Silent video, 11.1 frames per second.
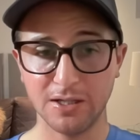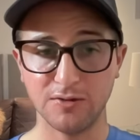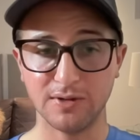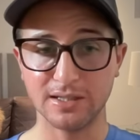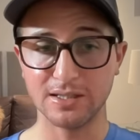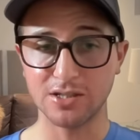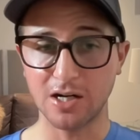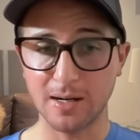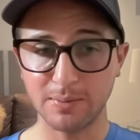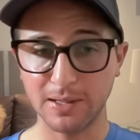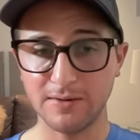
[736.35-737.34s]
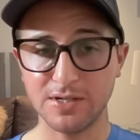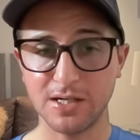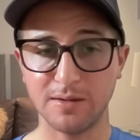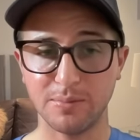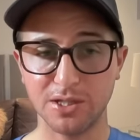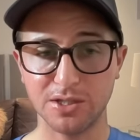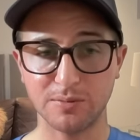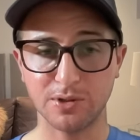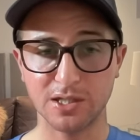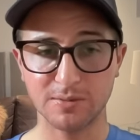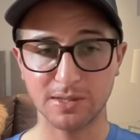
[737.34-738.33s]
You've got the top left-handed pitching
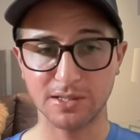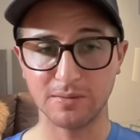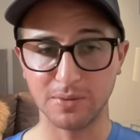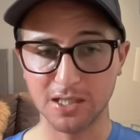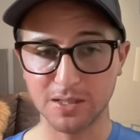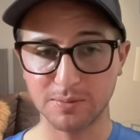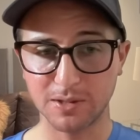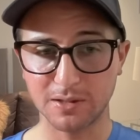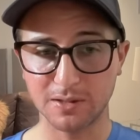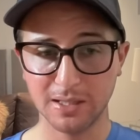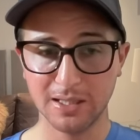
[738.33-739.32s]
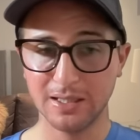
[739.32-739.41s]
prospect in baseball